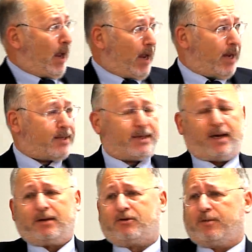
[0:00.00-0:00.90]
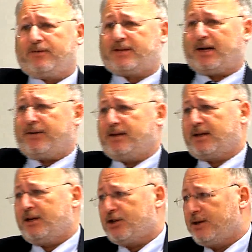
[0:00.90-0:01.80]
ASEAN group of Southeast
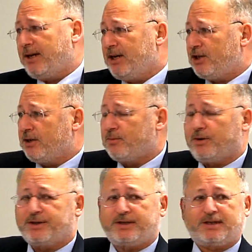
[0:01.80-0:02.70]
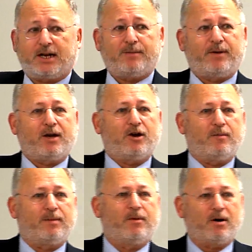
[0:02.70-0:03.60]
Asian nations wants to set up a
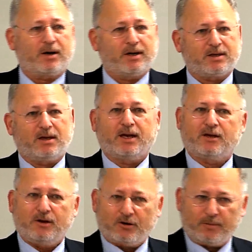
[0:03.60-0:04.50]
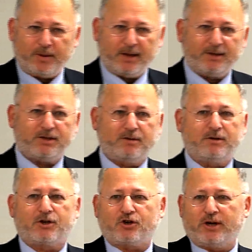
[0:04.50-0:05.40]
common market like the Europeans do
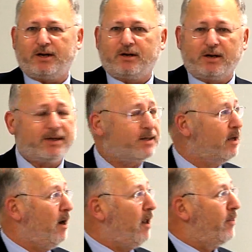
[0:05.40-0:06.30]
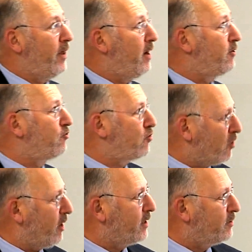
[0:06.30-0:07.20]
to trade goods. They're
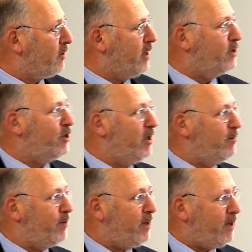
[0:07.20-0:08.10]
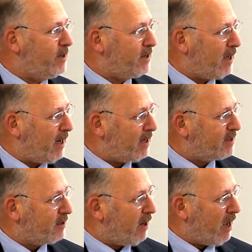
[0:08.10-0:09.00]
trying to write GMPs
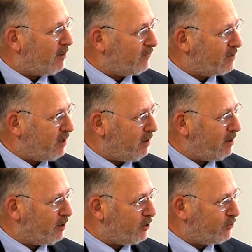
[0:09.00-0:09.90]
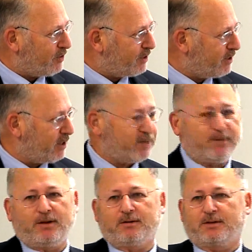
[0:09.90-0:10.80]
as out of the 10 countries, six
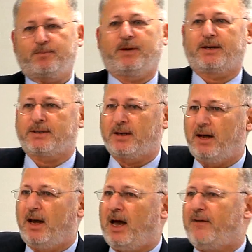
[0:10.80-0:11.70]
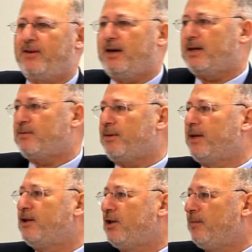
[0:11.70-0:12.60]
belong to PICS. Have a guess what
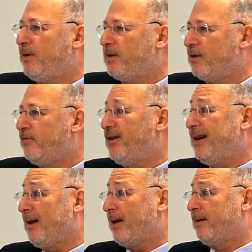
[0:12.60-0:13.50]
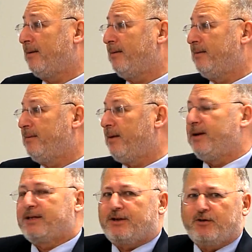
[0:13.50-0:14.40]
their GMPs are going to read like. I mean,
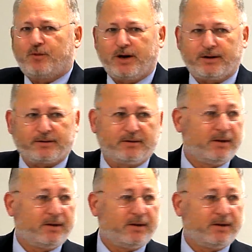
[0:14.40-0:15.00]
it's a no-brainer.